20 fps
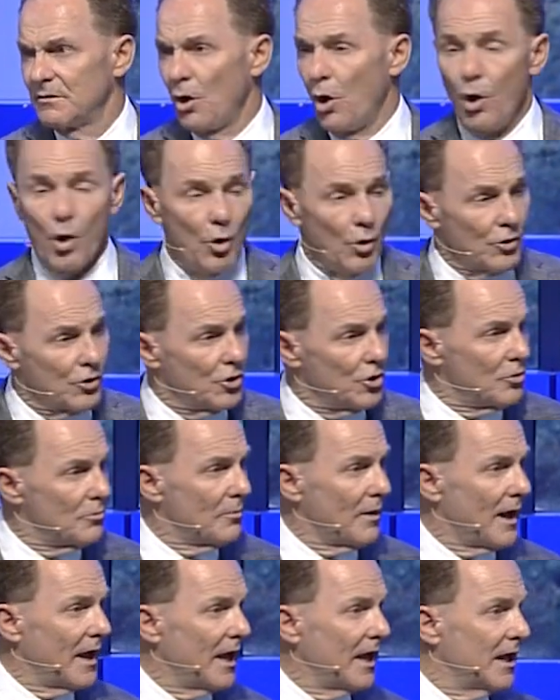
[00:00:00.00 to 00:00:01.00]
Oh, you
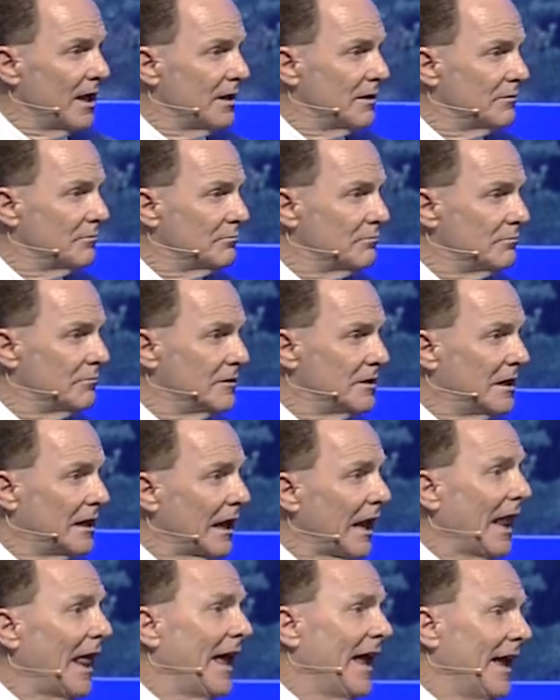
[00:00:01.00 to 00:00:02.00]
may
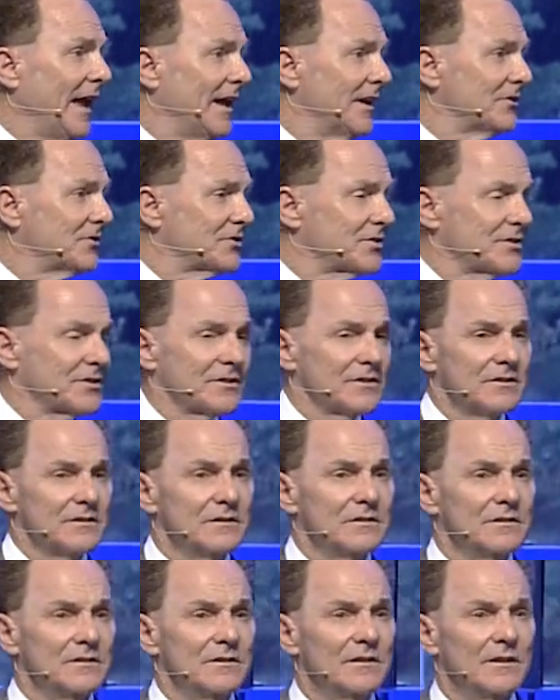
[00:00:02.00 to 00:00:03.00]
glance
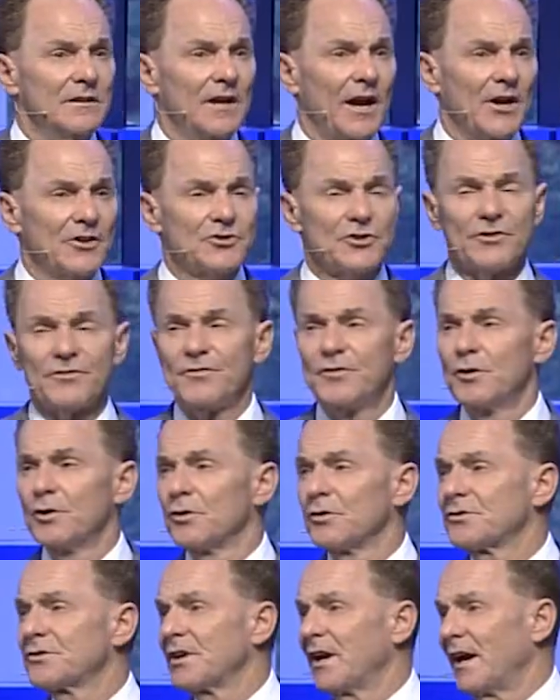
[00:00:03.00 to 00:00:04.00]
at your
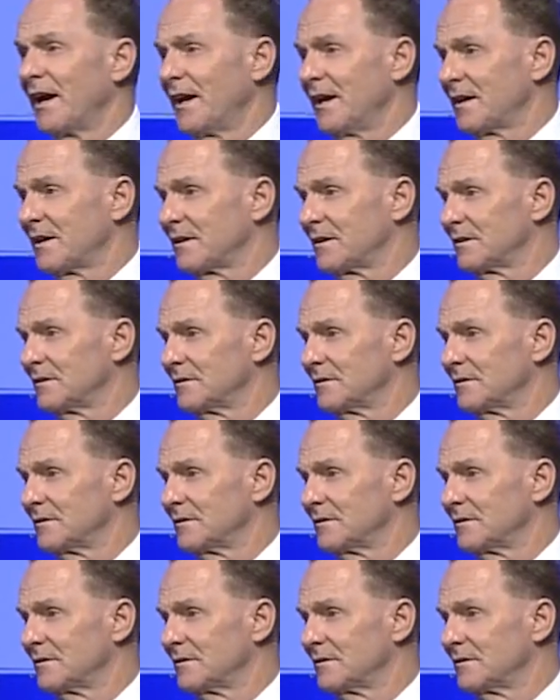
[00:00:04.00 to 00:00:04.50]
fuel tank,